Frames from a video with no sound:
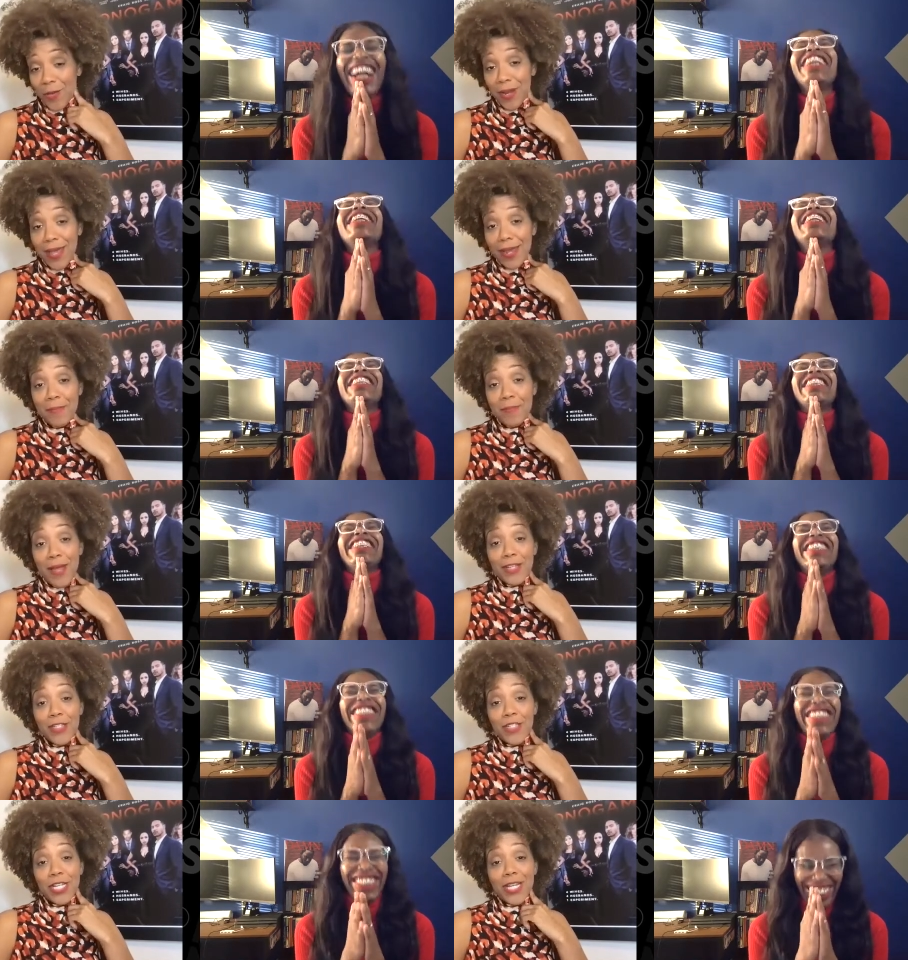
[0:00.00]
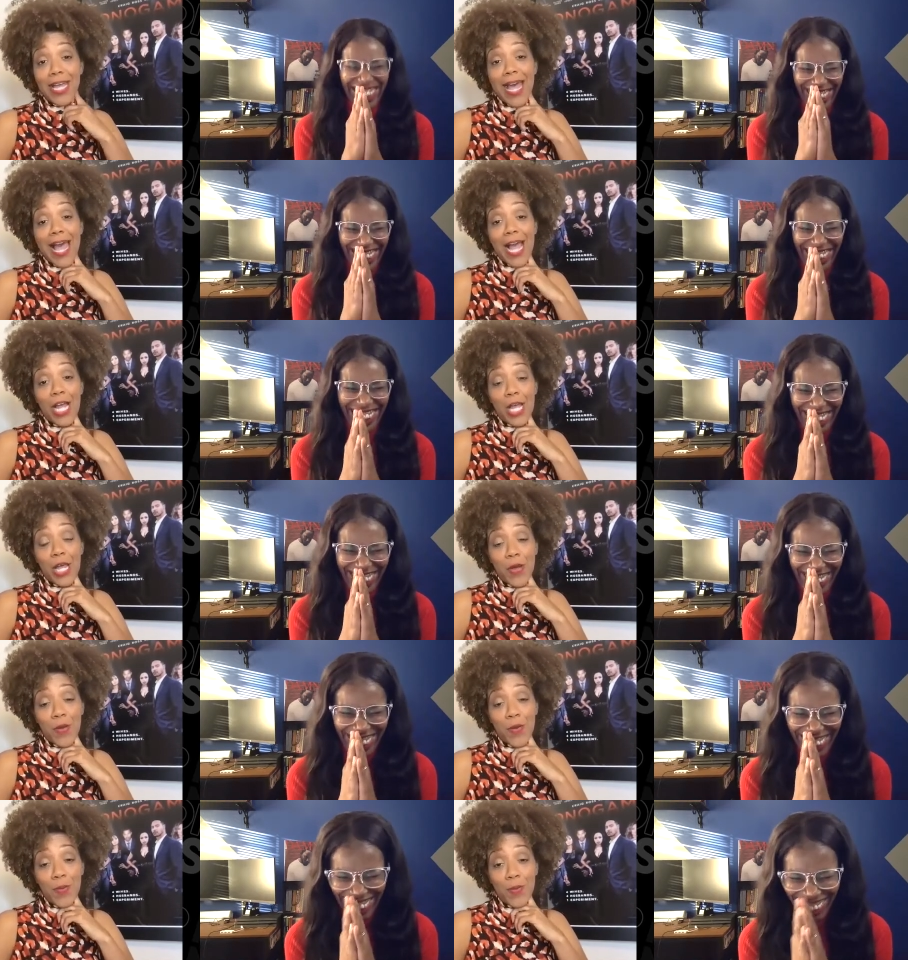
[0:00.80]
Speaker 1: not about
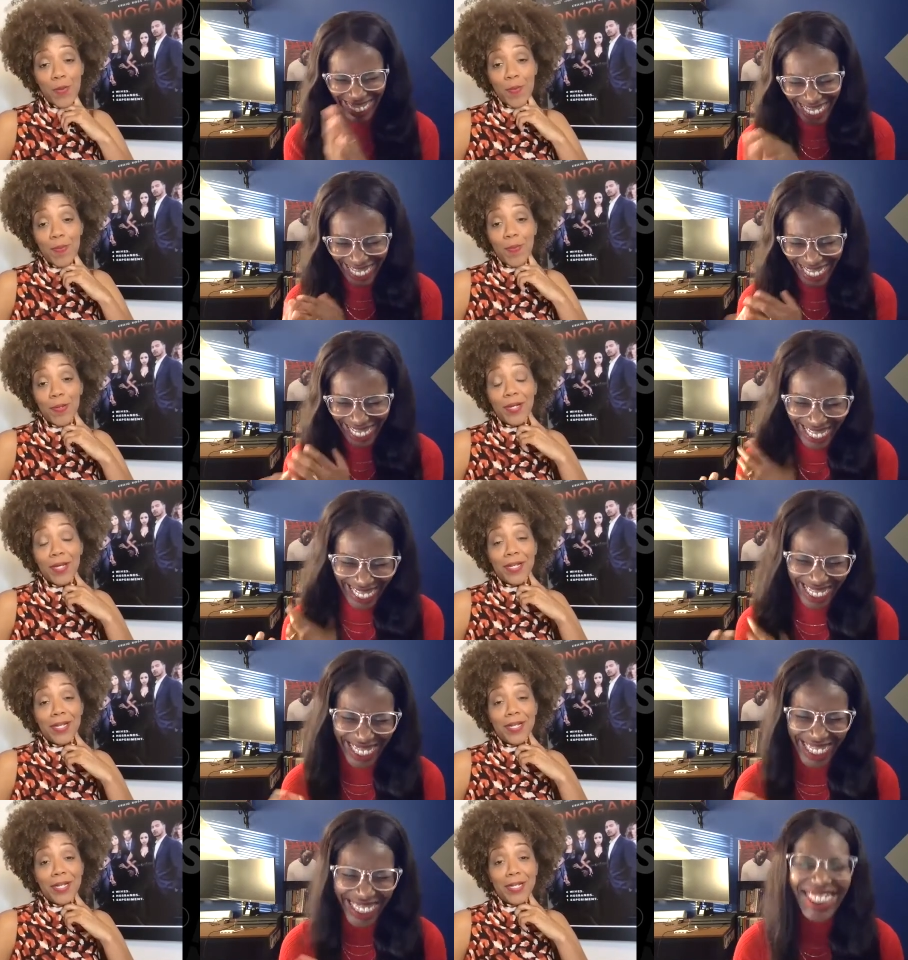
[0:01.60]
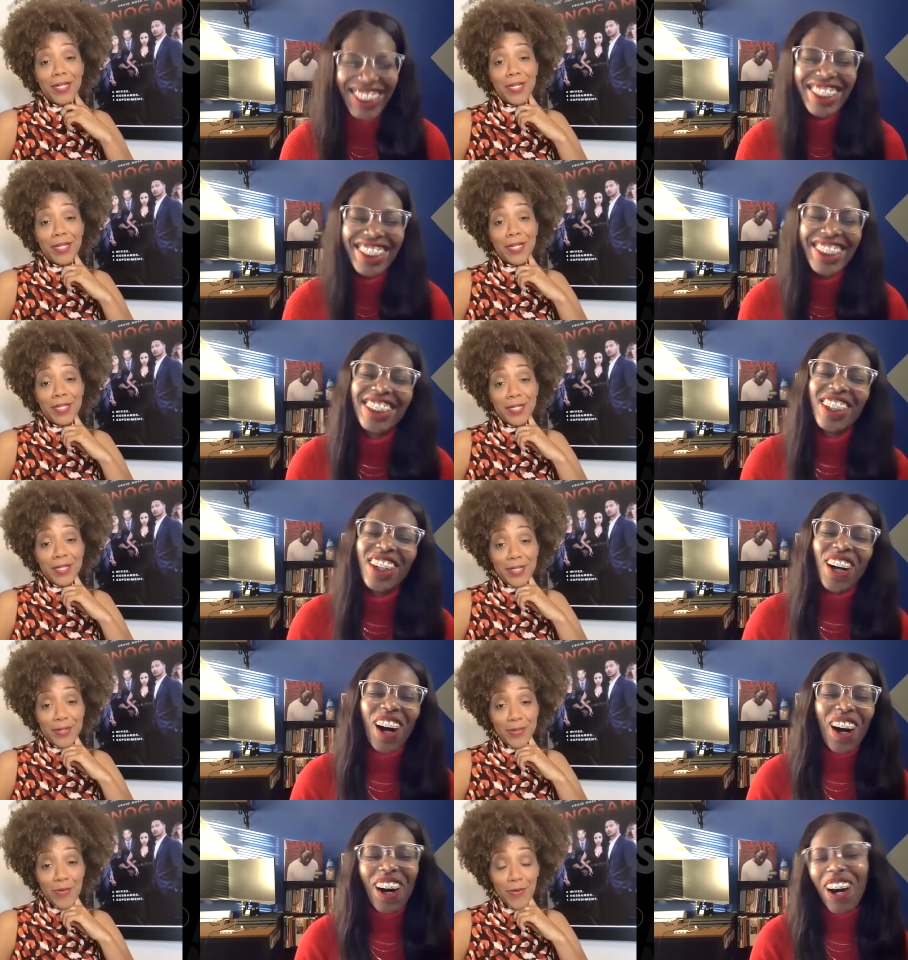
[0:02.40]
chicago but
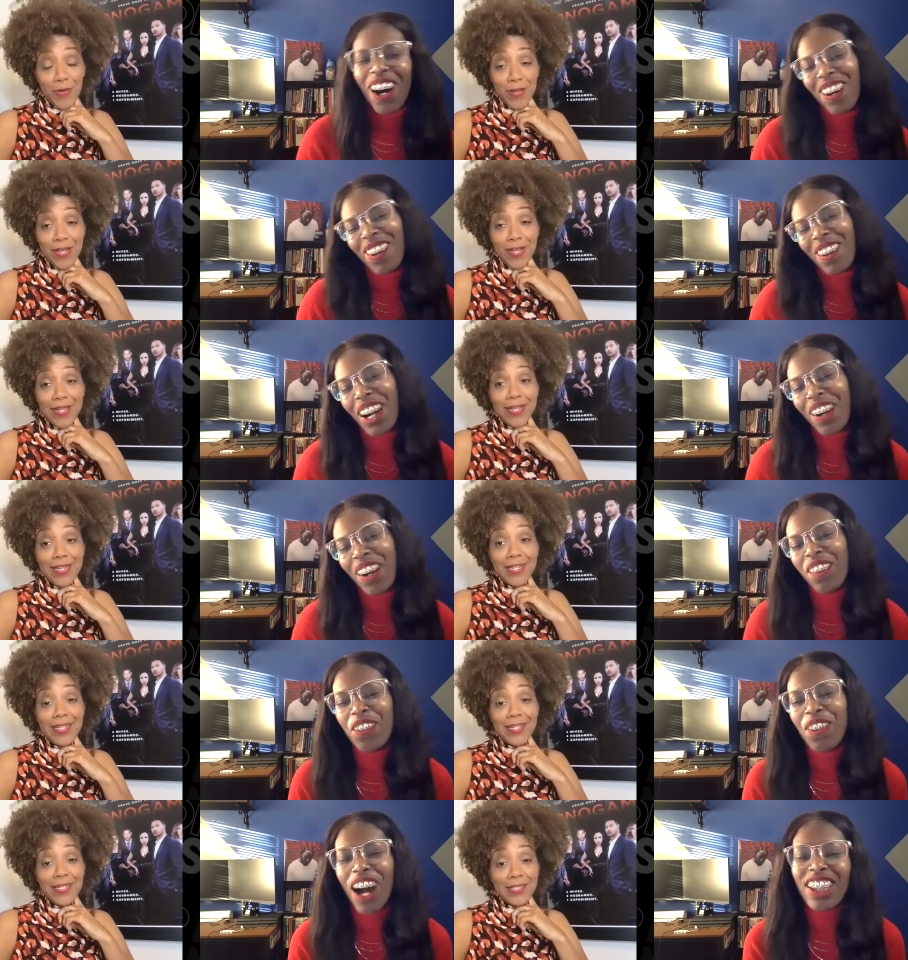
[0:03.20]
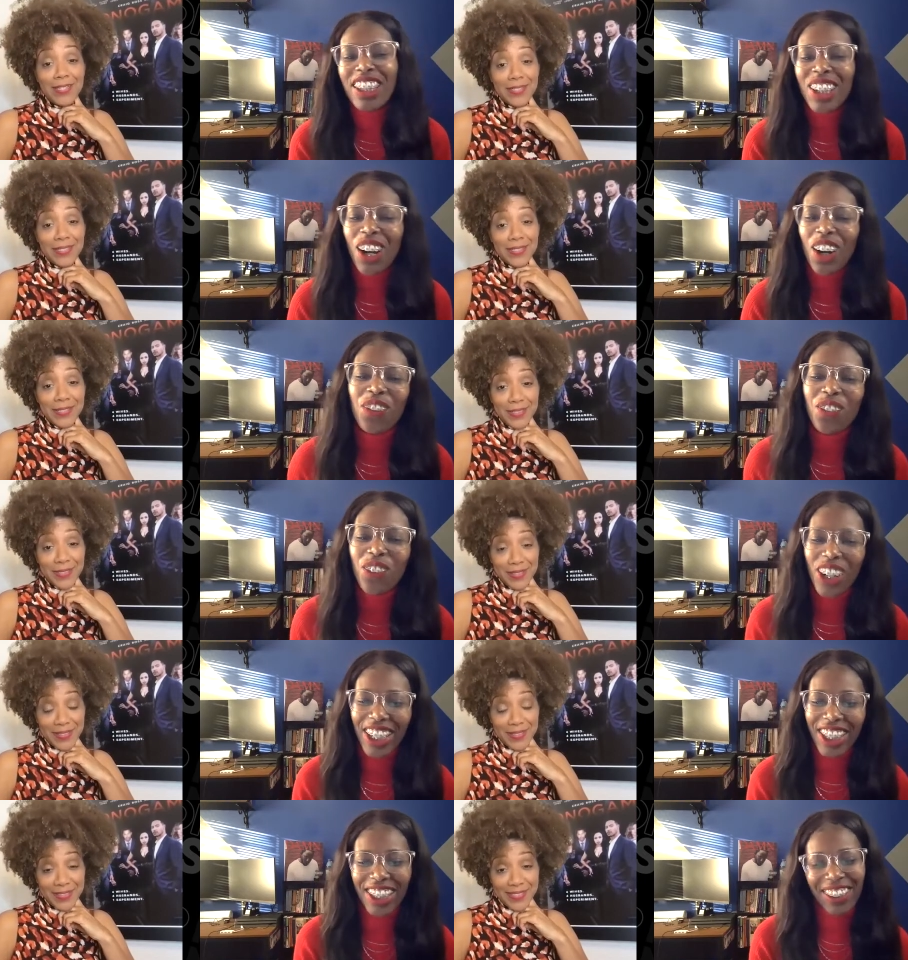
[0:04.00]
uh oh well you probably know
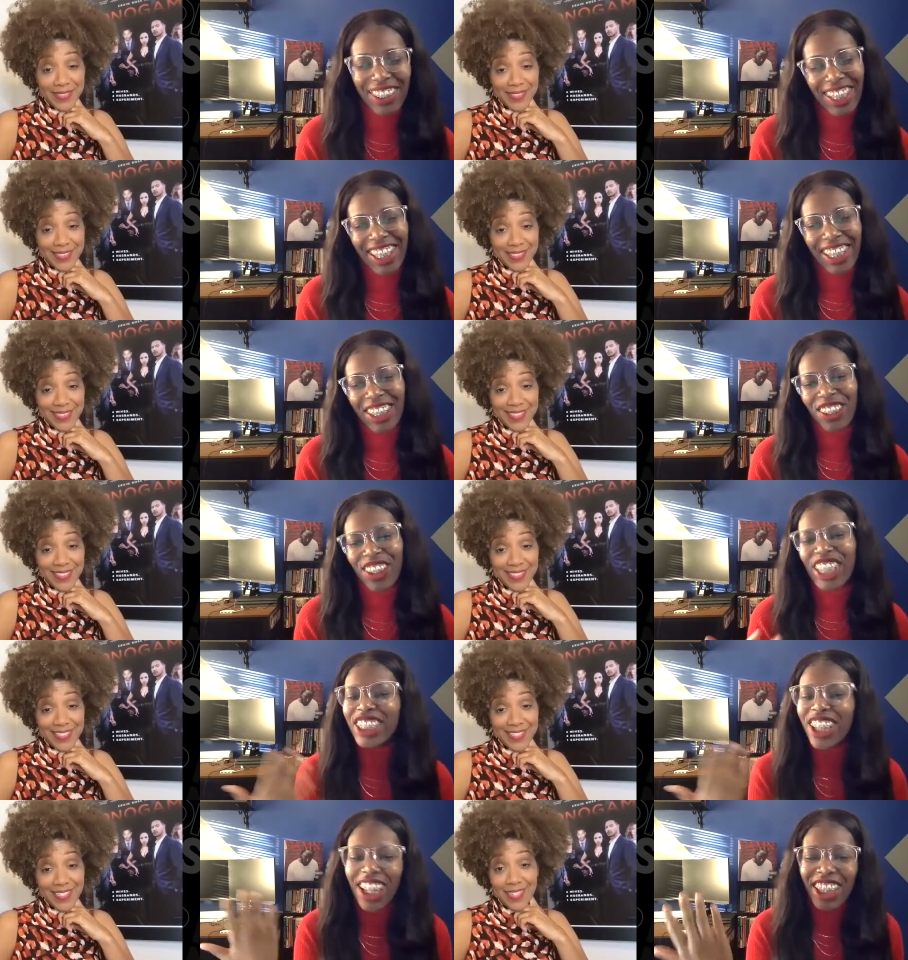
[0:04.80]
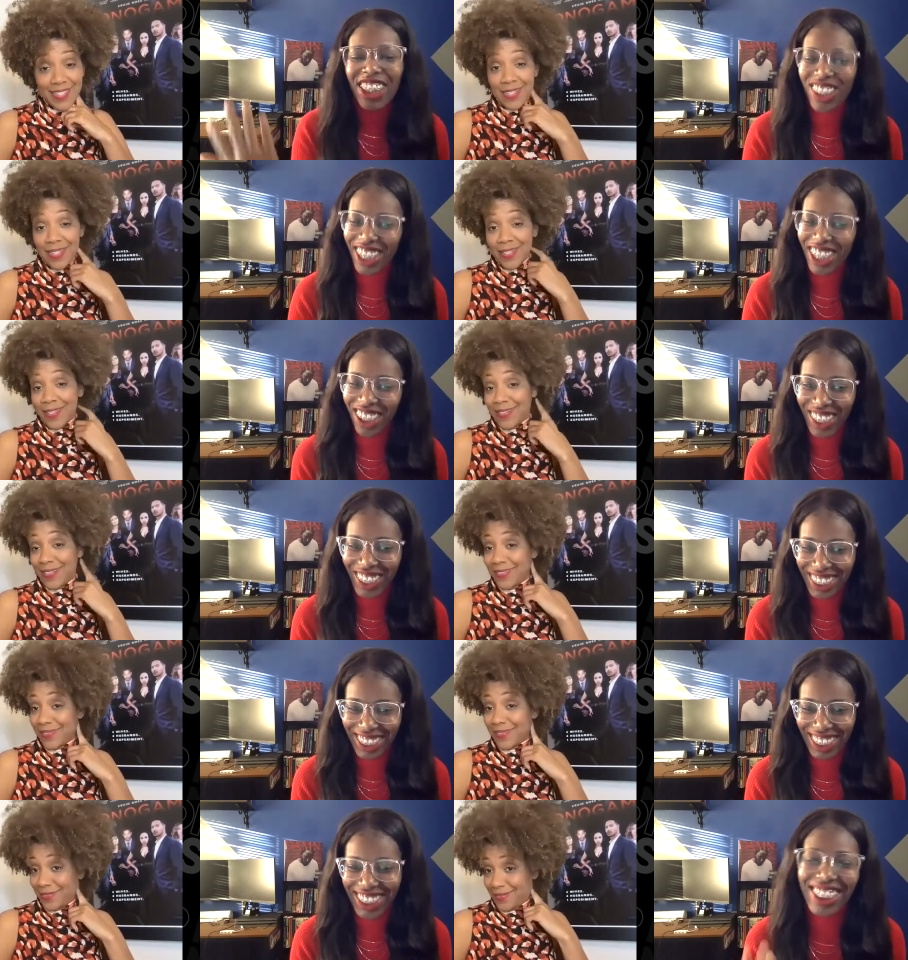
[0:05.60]
more than you think but it's only three
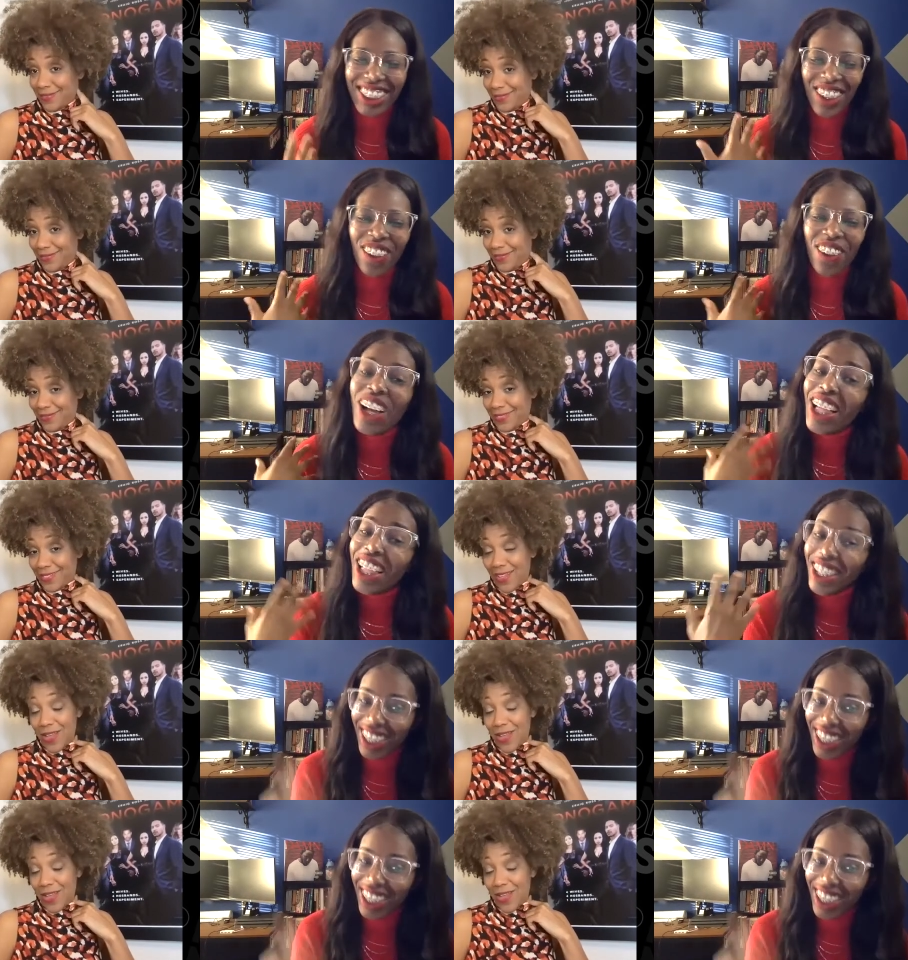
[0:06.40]
questions so